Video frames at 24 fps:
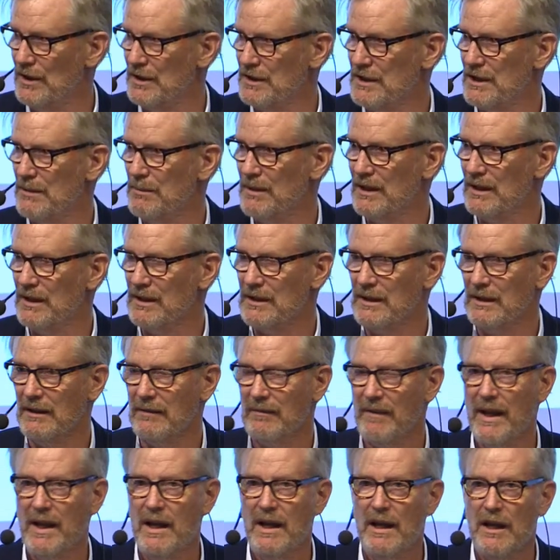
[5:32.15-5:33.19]
instability?
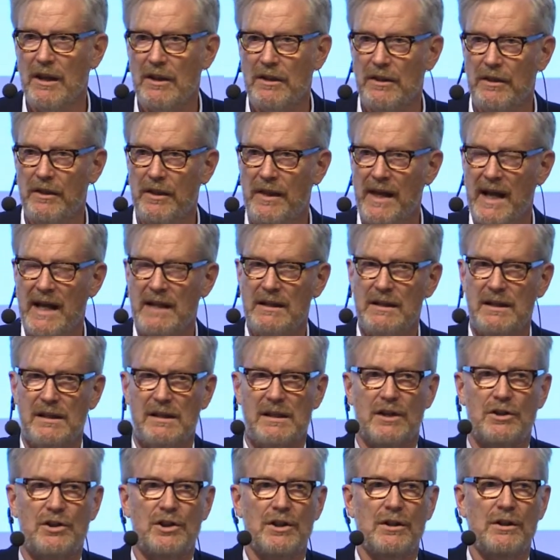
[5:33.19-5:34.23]
That
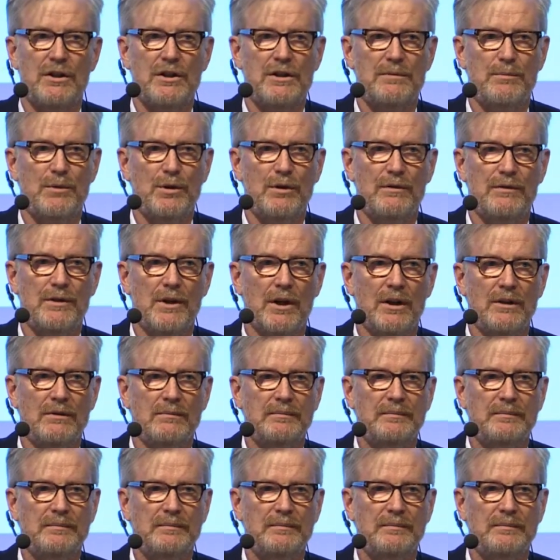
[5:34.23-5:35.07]
discussion has moved on.